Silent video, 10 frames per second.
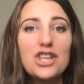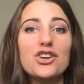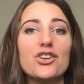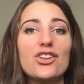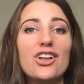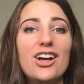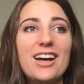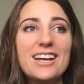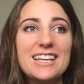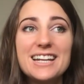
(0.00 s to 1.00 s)
You'll
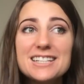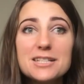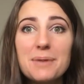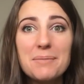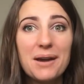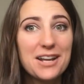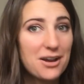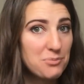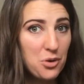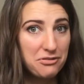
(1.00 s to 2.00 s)
get to spend money
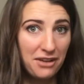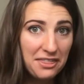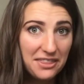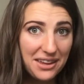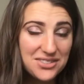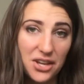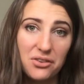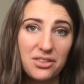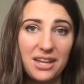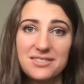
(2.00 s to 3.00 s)
on more fun things
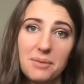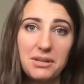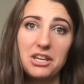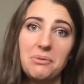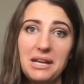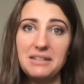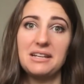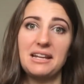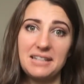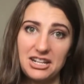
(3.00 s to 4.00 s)
other than something you eat
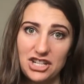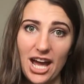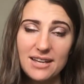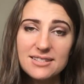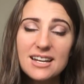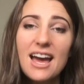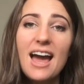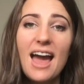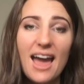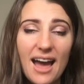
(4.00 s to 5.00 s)
and digest,
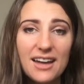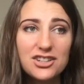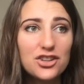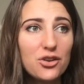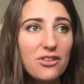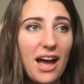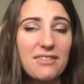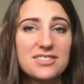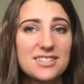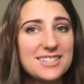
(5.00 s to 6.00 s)
and you'll
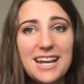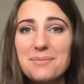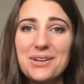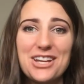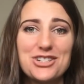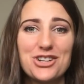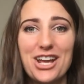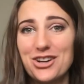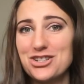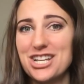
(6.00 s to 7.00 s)
have sustainable
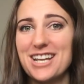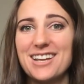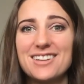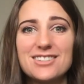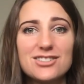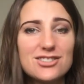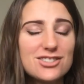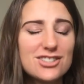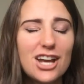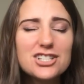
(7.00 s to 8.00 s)
energy,
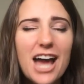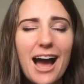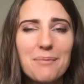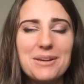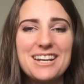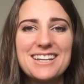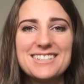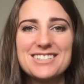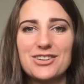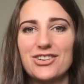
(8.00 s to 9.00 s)
such
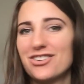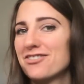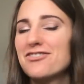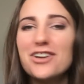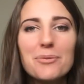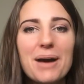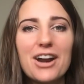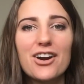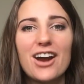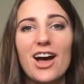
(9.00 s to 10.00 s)
happiness, you'll feel
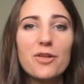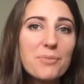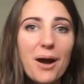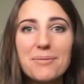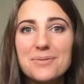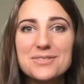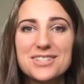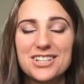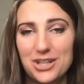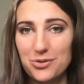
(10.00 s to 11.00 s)
better, health
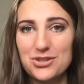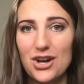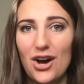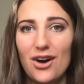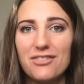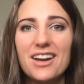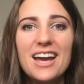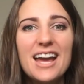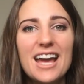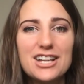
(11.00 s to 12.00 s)
problems could resolve.
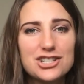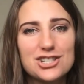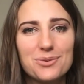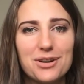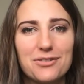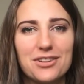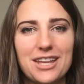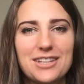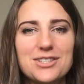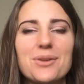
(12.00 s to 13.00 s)
It's just a wonderful
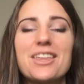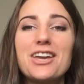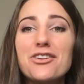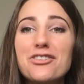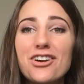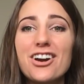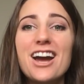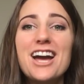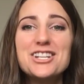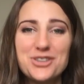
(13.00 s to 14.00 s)
thing. So thank you for
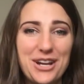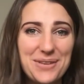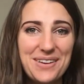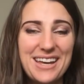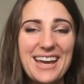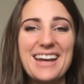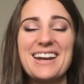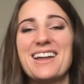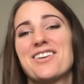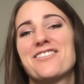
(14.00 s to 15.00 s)
joining me in
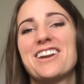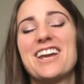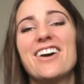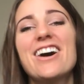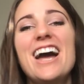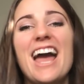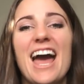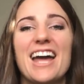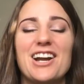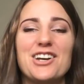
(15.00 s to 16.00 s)
another video,
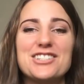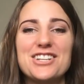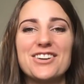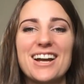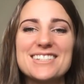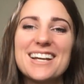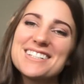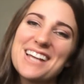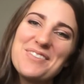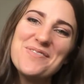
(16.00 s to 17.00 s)
and I'll see you guys
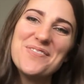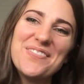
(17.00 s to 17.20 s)
next time.